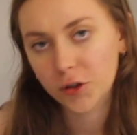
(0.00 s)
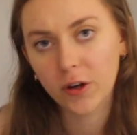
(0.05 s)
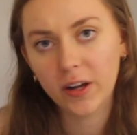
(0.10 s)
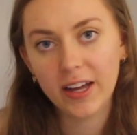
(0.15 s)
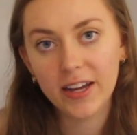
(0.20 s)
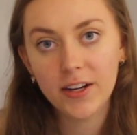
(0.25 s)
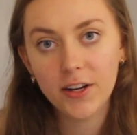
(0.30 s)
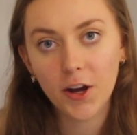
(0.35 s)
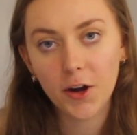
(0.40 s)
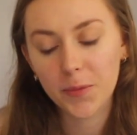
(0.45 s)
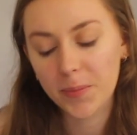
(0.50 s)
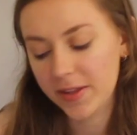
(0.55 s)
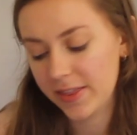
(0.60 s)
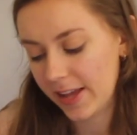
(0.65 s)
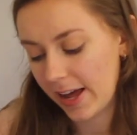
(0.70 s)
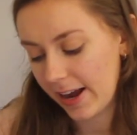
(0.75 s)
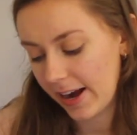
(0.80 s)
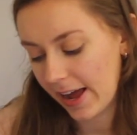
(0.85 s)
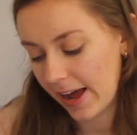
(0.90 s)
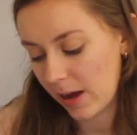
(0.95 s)
go ahead and open
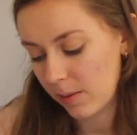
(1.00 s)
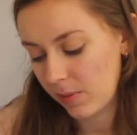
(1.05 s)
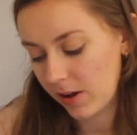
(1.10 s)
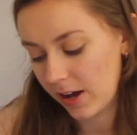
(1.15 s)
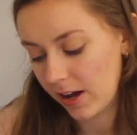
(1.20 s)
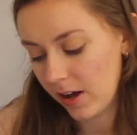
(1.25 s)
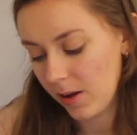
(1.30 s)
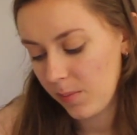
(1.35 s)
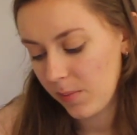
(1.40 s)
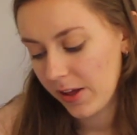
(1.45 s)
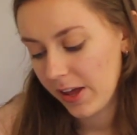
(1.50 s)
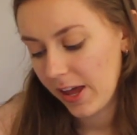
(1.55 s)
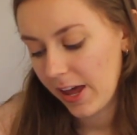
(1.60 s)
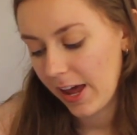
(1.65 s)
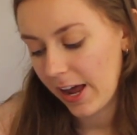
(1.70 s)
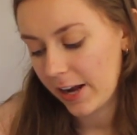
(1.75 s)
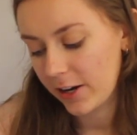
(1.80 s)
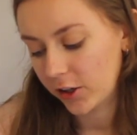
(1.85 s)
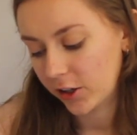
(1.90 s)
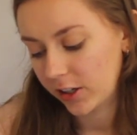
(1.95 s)
that app up,
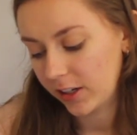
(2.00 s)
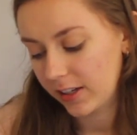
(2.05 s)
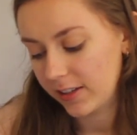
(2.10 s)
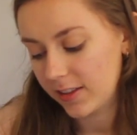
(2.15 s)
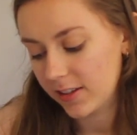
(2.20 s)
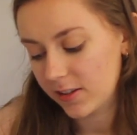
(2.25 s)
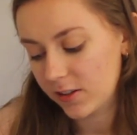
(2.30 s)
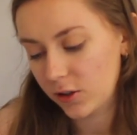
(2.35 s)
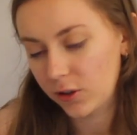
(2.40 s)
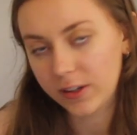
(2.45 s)
and you're going to hit this